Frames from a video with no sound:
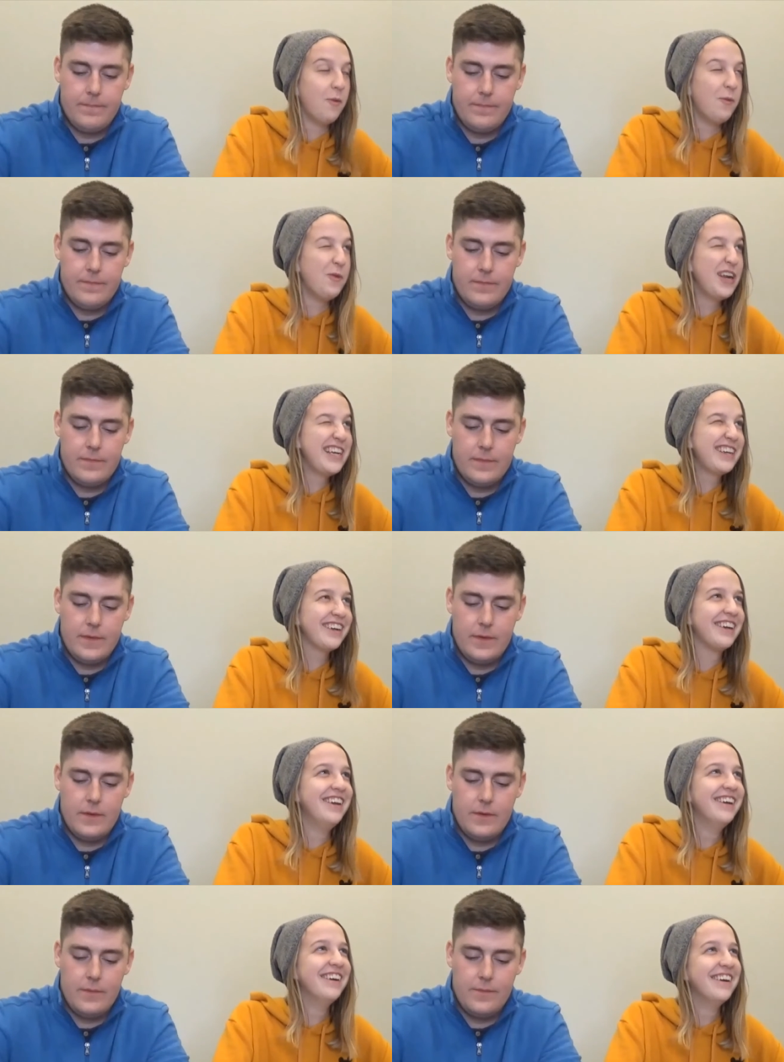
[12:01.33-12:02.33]
Speaker 1: Wink.
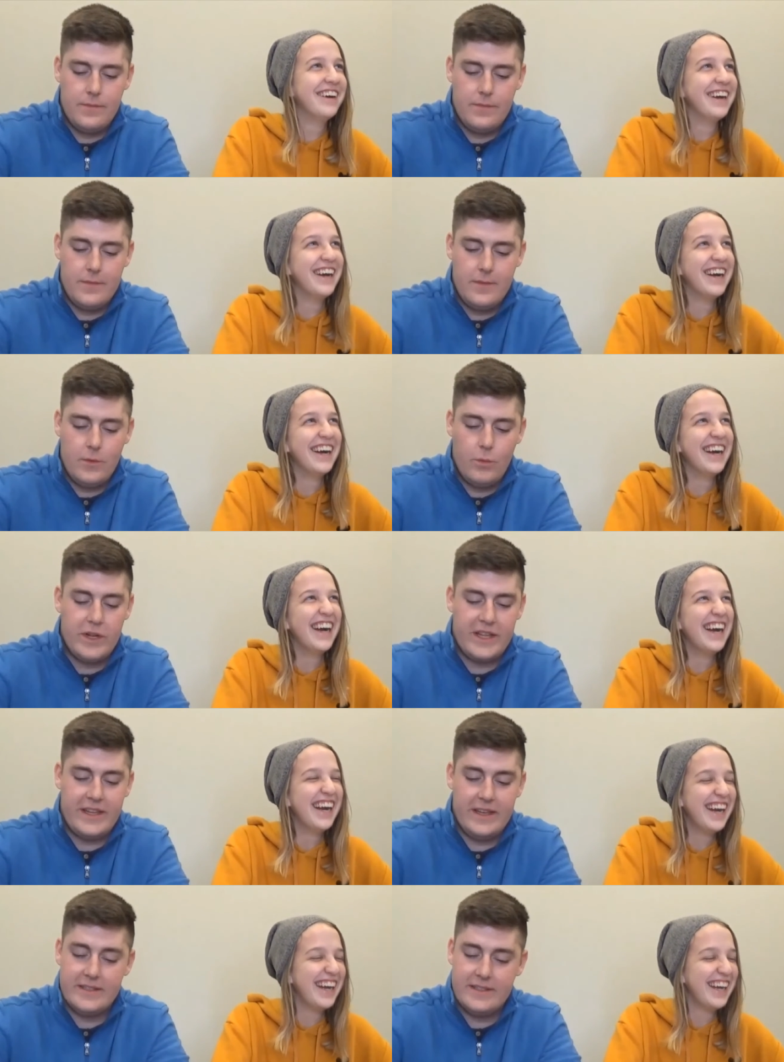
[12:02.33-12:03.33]
With a
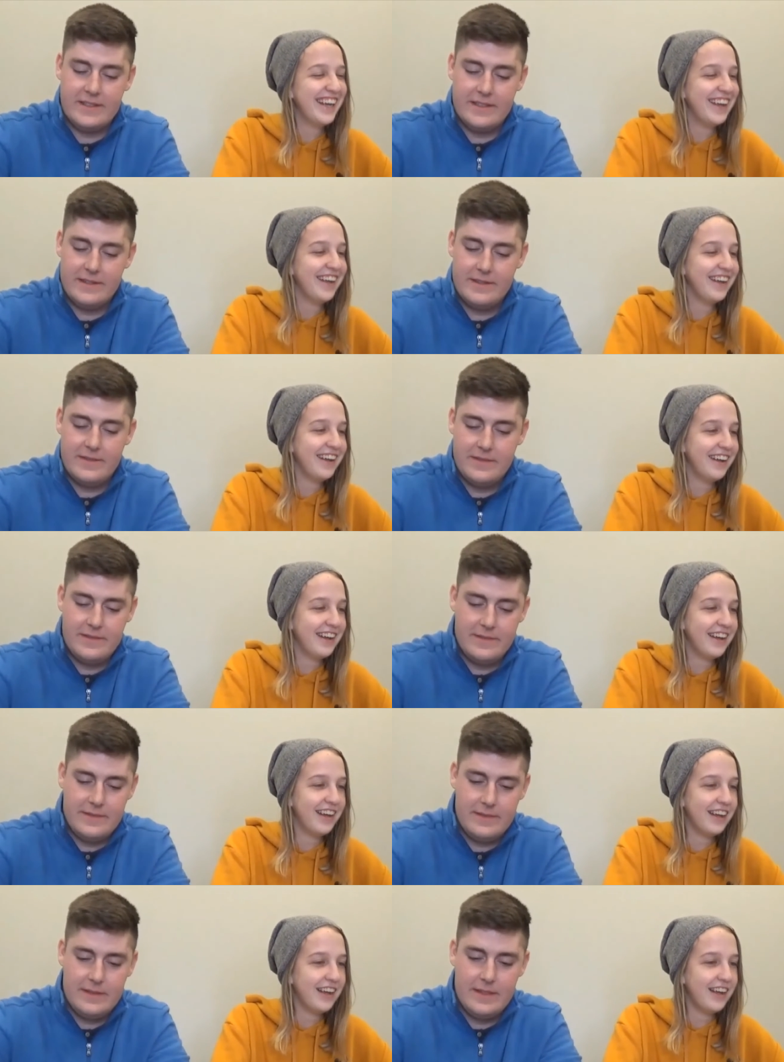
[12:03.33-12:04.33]
kiss.
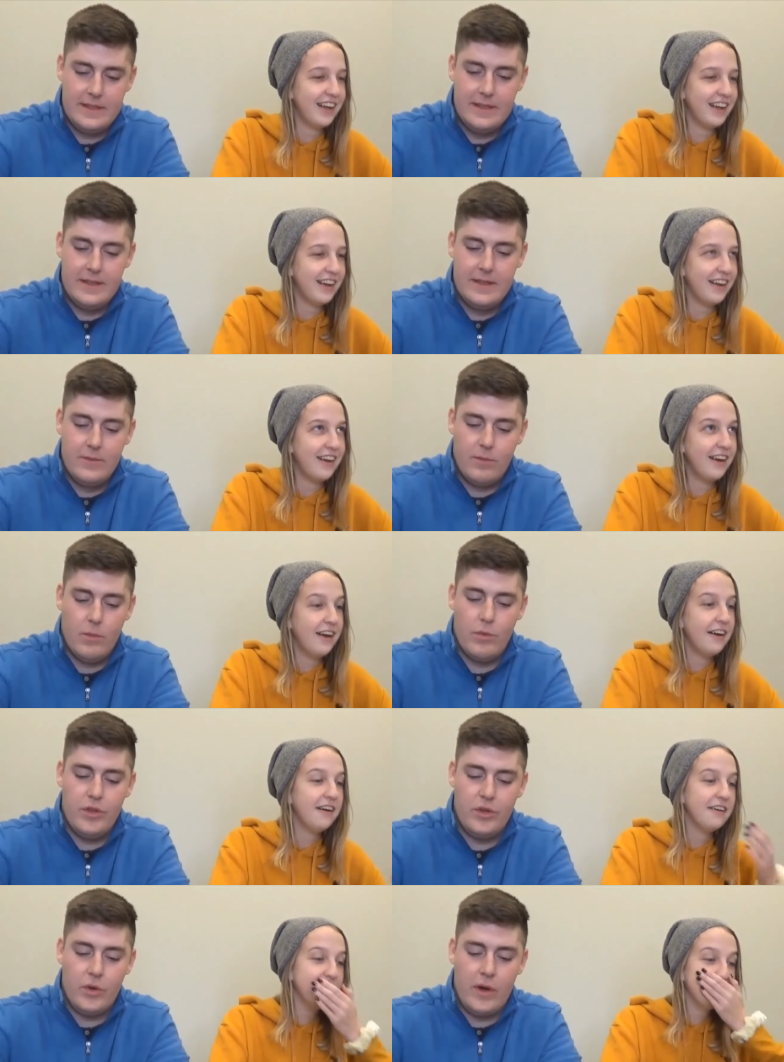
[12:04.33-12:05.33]
When
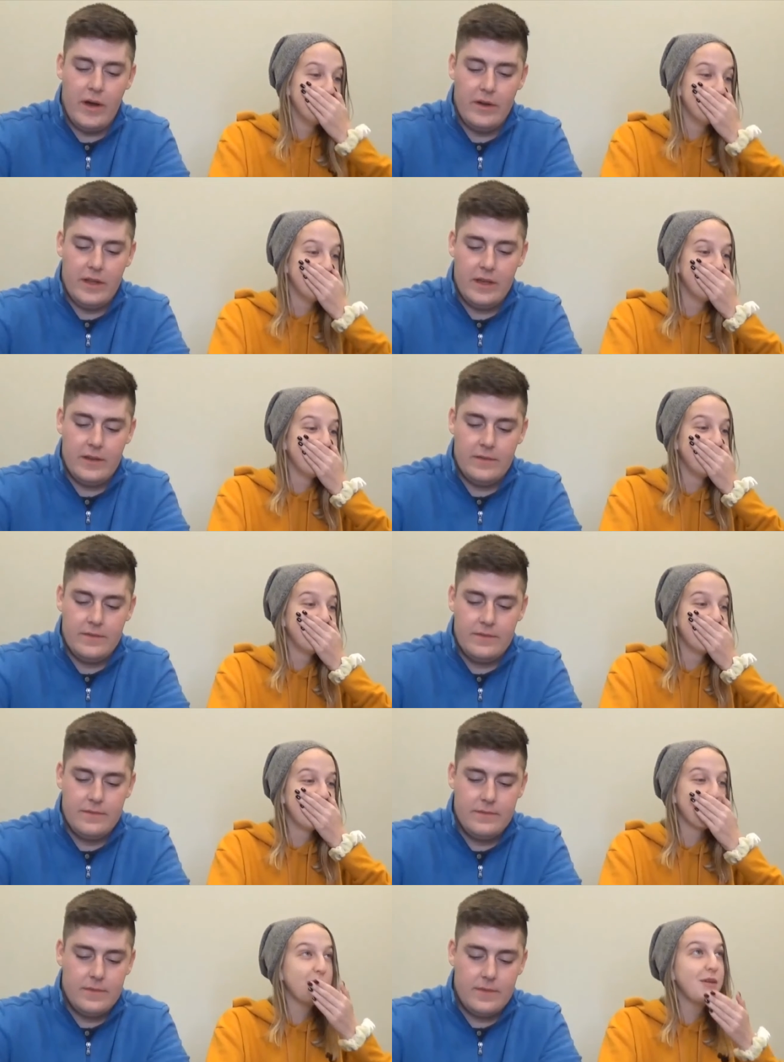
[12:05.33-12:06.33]
will you go out again?
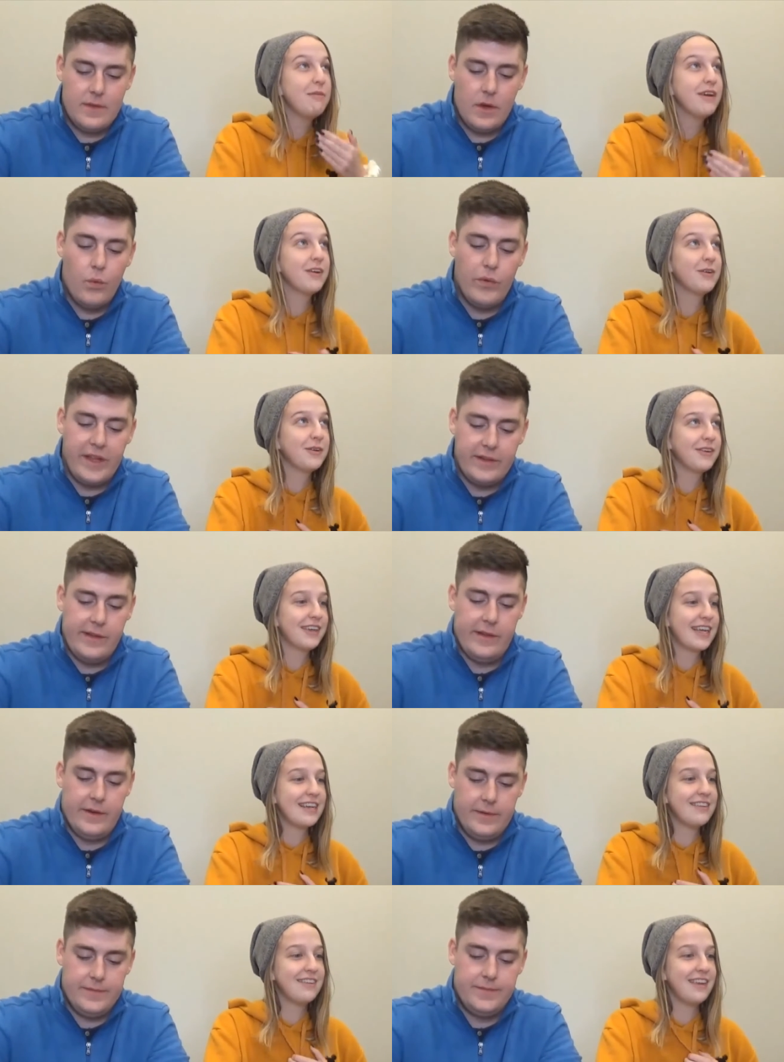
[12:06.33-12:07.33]
A week
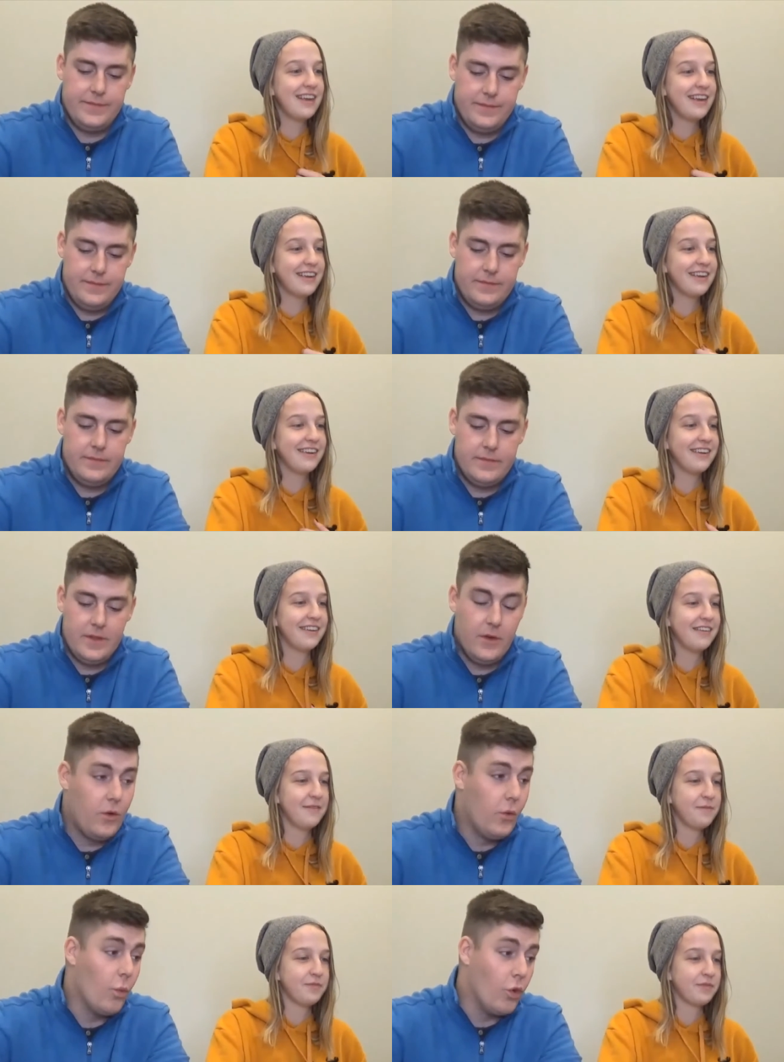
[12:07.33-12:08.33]
later.
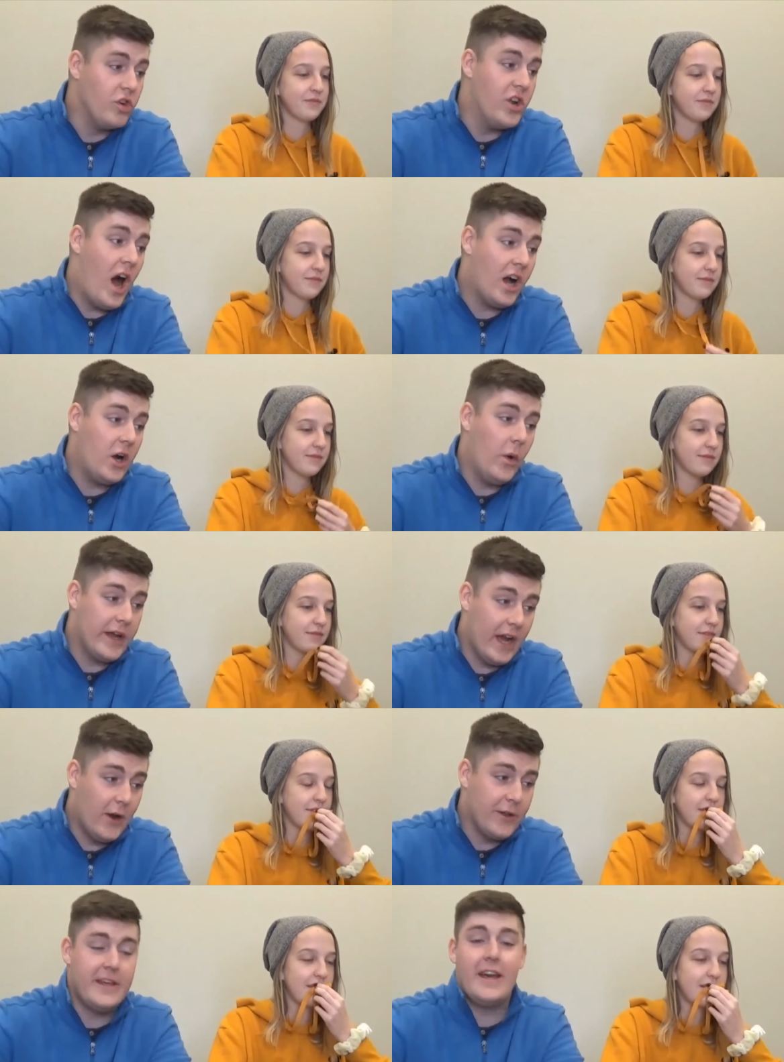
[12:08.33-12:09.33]
We're not going
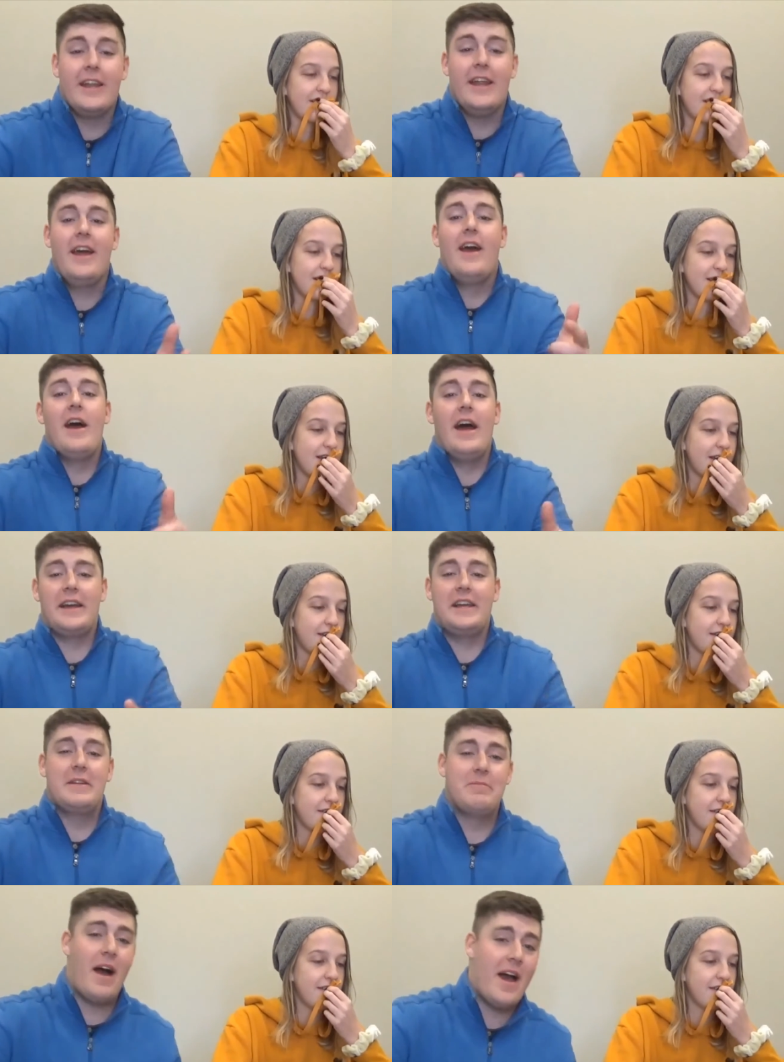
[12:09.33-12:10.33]
out again. Heck
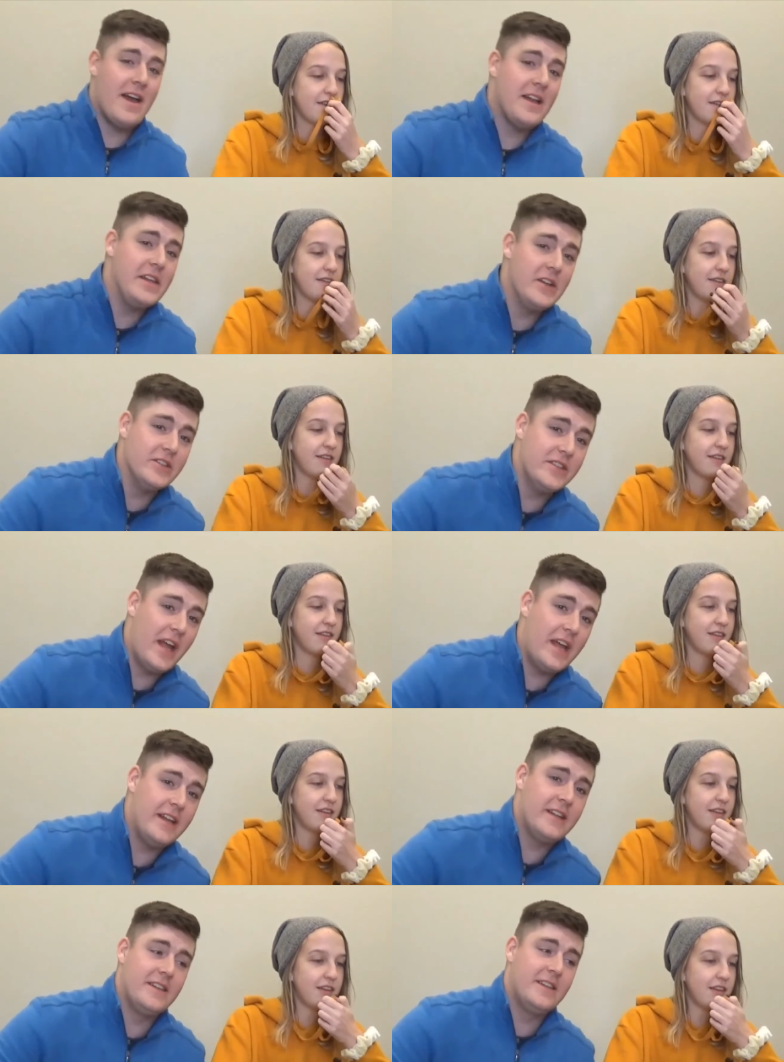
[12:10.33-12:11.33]
it, my ideal
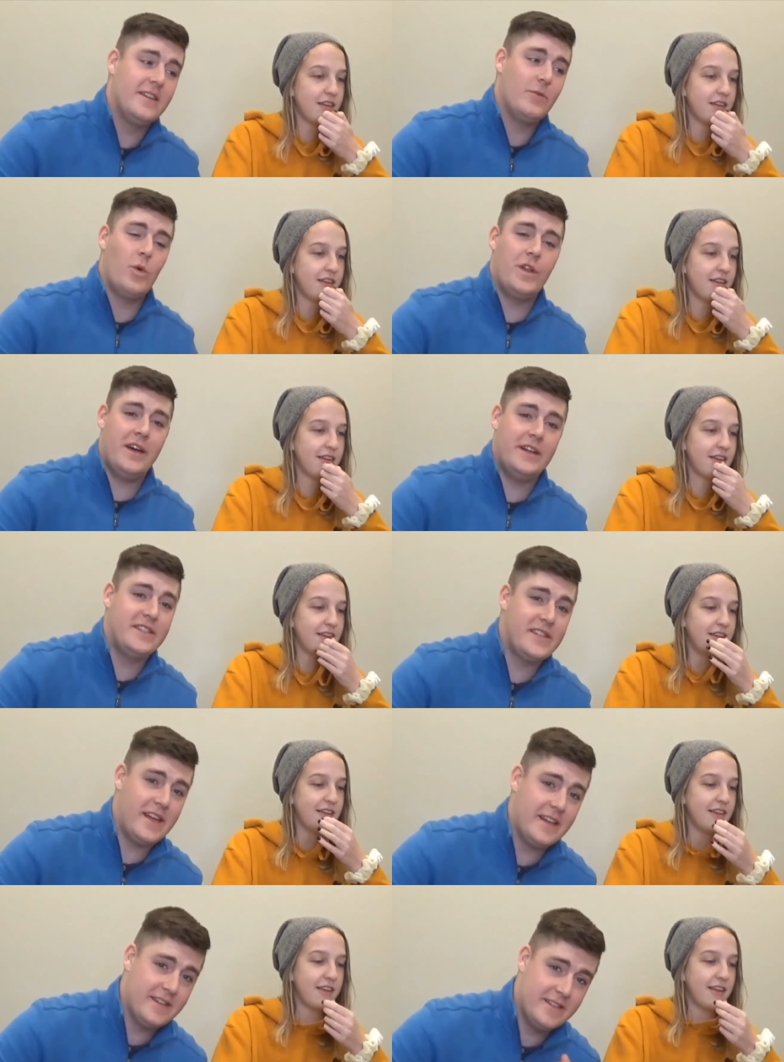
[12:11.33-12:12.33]
date, one night stand.